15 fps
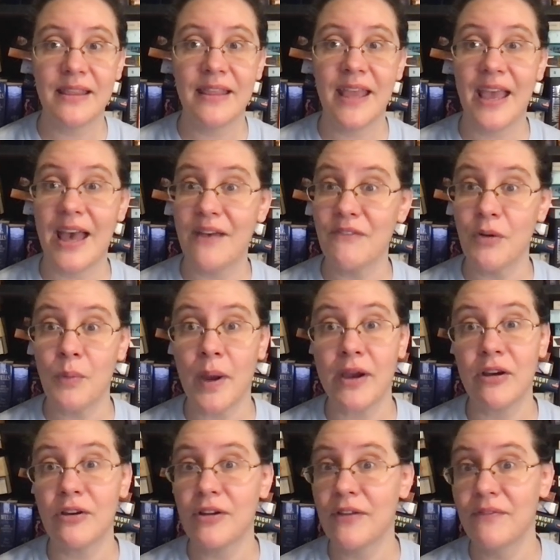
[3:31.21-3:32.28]
they have a
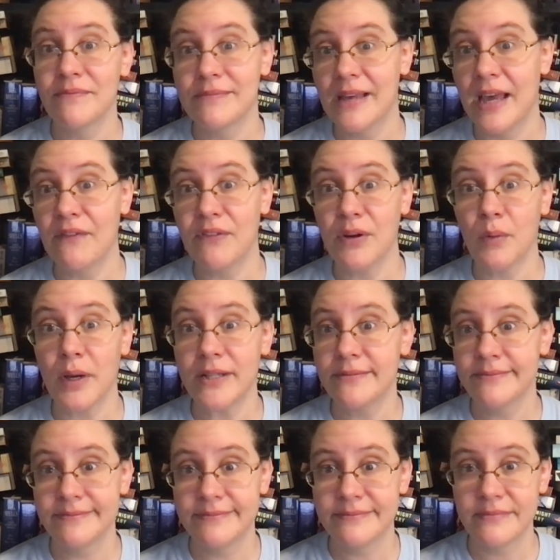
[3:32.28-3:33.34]
record of everyone,
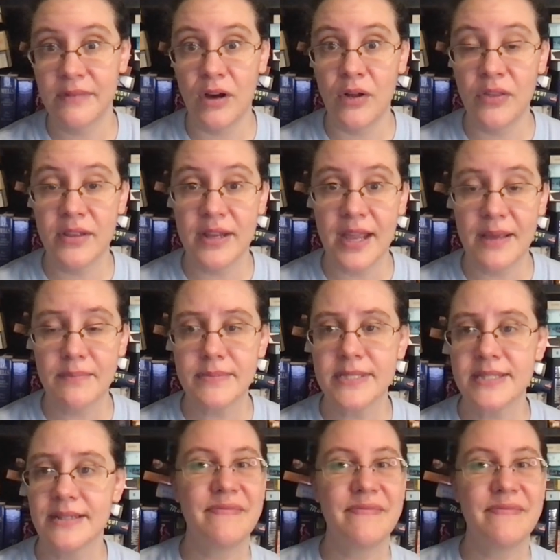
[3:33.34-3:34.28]
all the names.